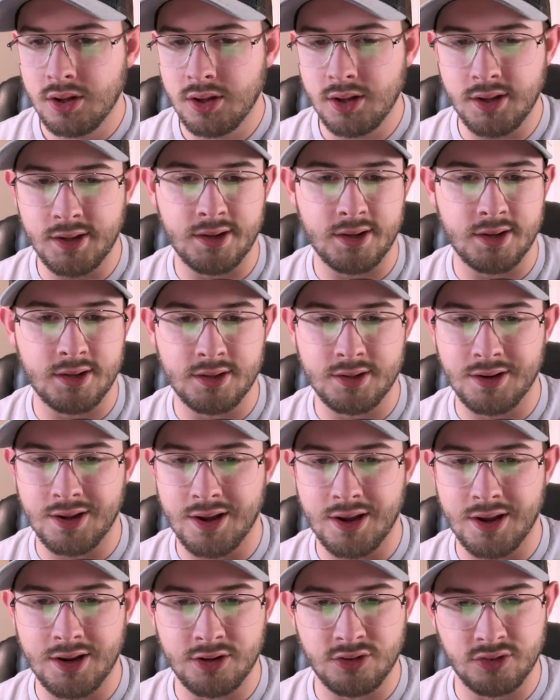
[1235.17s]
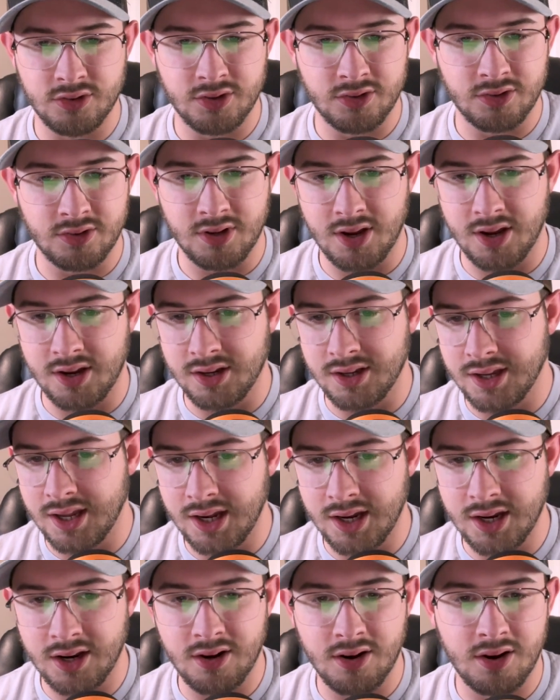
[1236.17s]
And I
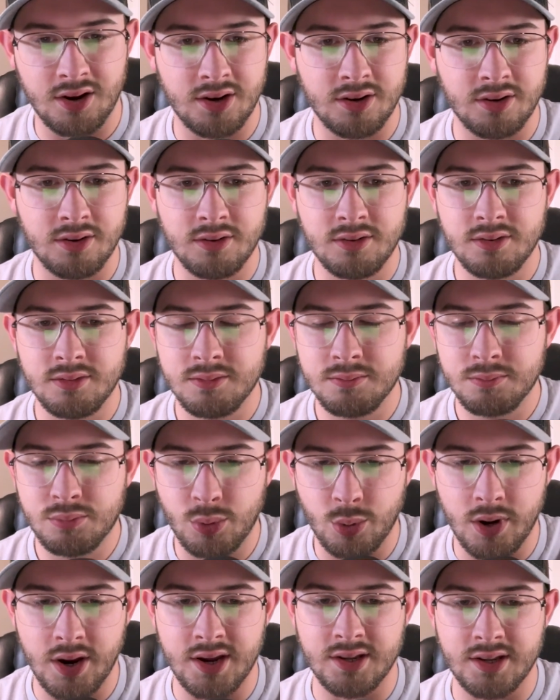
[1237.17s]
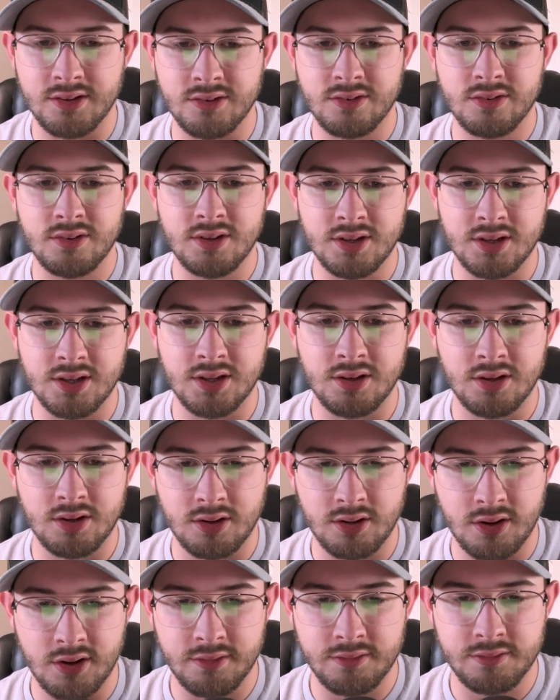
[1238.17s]
cannot praise it
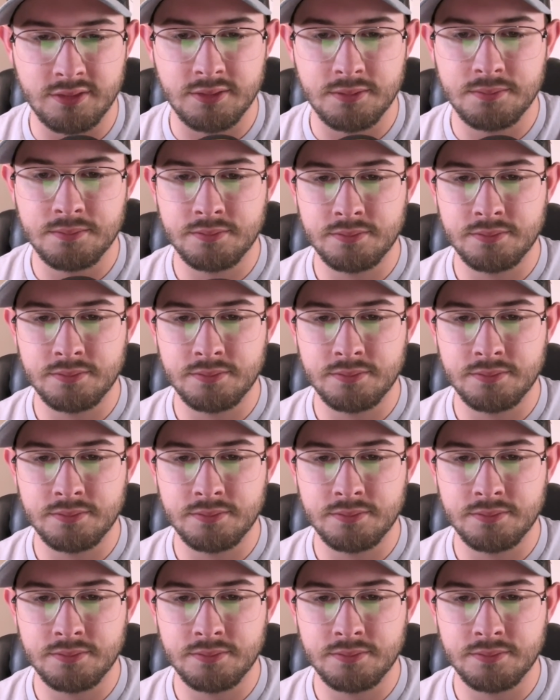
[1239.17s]
enough.